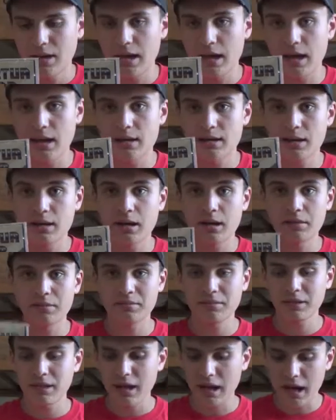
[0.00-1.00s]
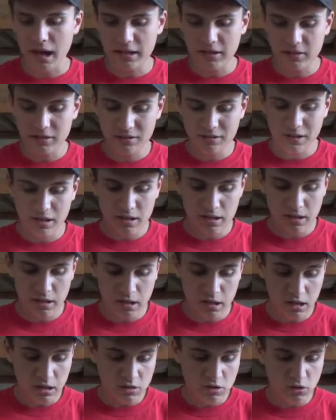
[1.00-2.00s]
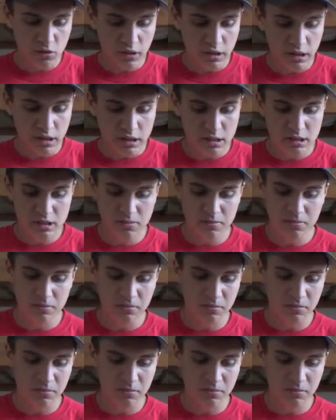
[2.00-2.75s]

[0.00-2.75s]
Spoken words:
And yeah, I did enjoy this.